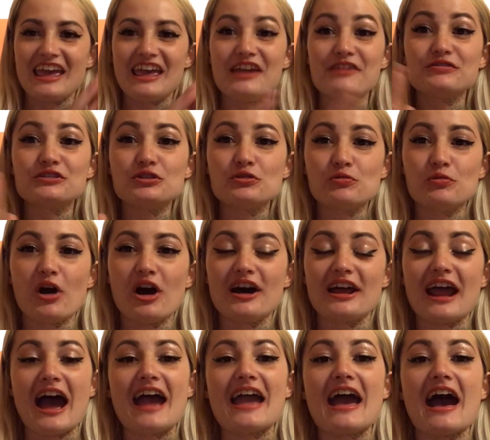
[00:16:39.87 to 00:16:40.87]
If you
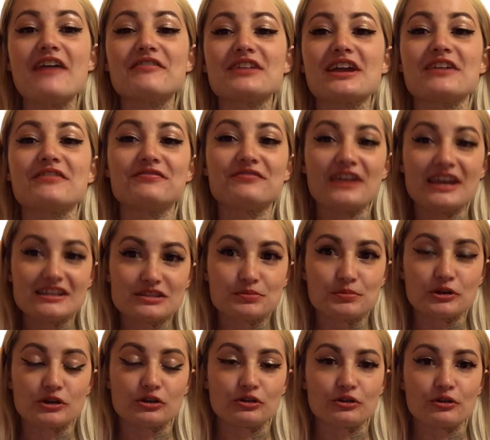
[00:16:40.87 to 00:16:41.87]
want, I have a
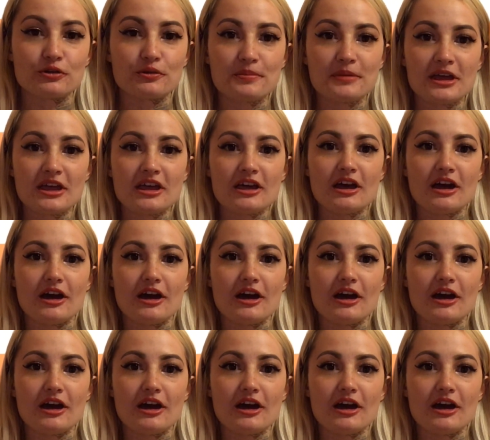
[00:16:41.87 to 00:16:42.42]
Facebook group